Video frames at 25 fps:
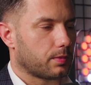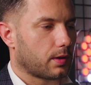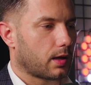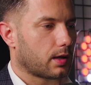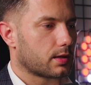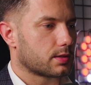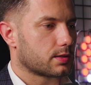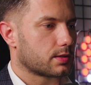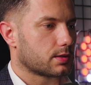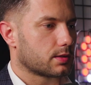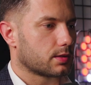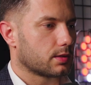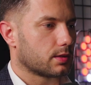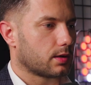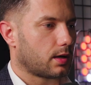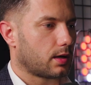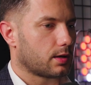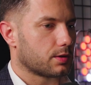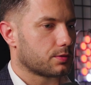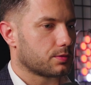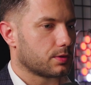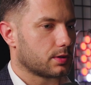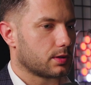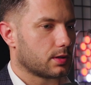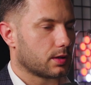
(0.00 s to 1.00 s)
plus
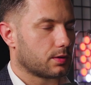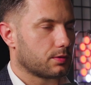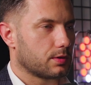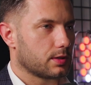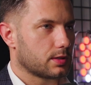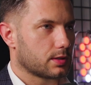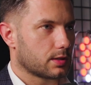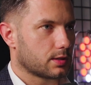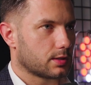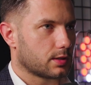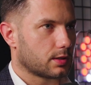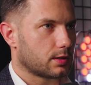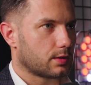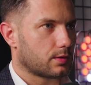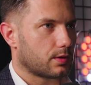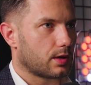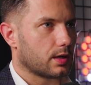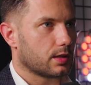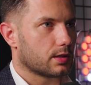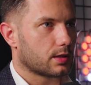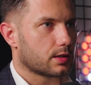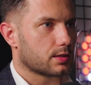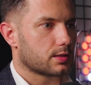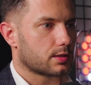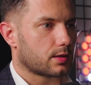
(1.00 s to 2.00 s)
100 degrees, etc.,
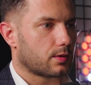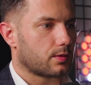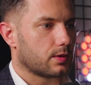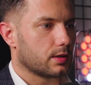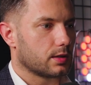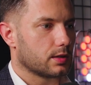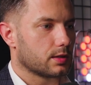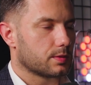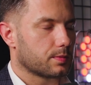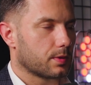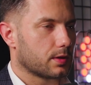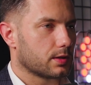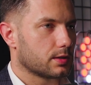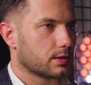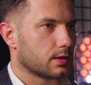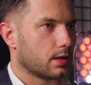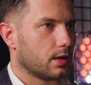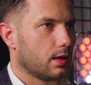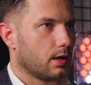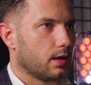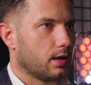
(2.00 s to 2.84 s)
and test our displays.